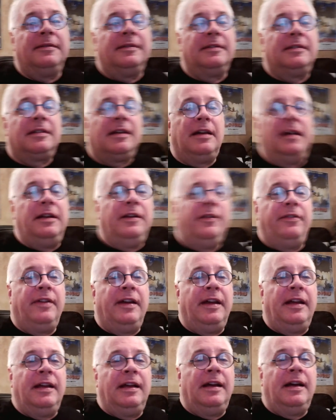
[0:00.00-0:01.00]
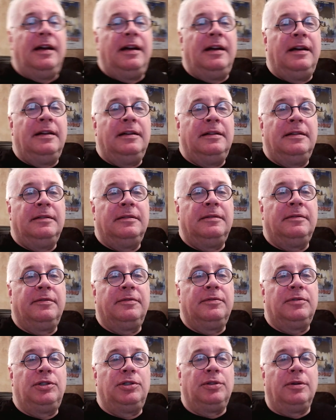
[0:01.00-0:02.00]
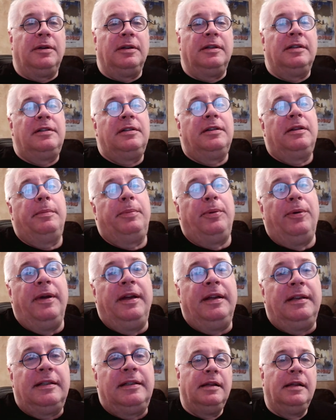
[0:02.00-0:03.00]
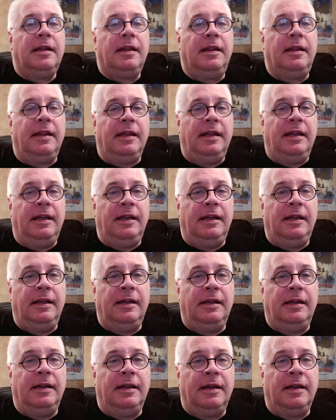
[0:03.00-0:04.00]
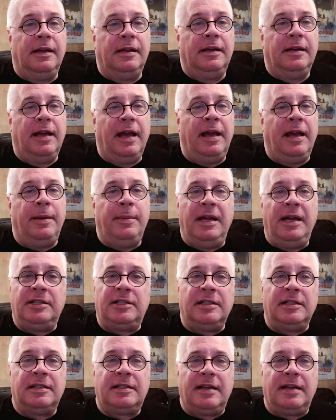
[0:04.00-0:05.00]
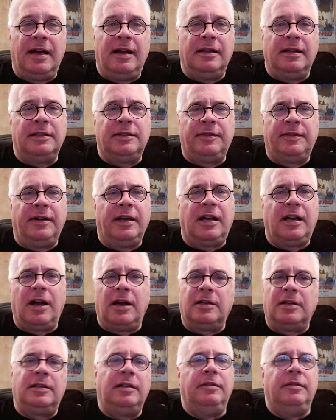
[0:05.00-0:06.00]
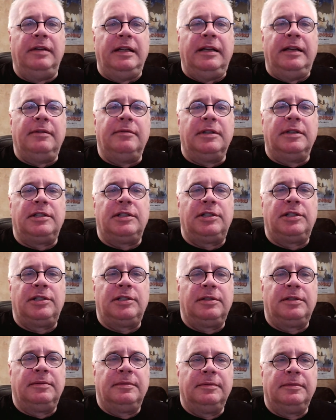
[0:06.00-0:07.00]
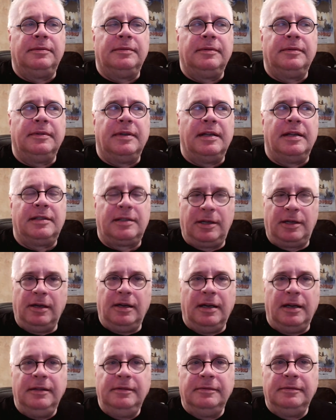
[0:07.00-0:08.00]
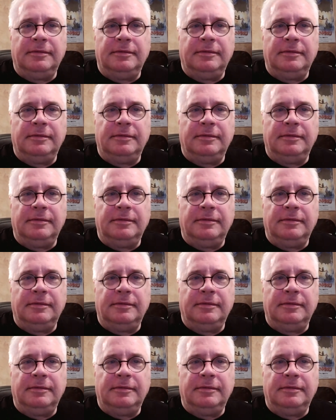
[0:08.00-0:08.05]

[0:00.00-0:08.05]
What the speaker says: It's kind of a short and to the point. The animation style is very cartoony, which is good.